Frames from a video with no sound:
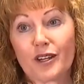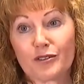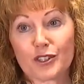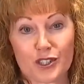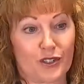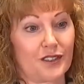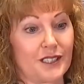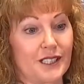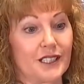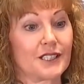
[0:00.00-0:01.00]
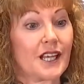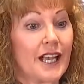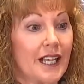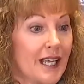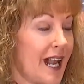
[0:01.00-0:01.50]
for services,
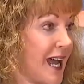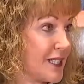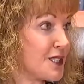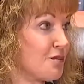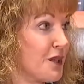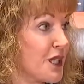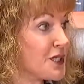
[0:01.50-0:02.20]
it has to be a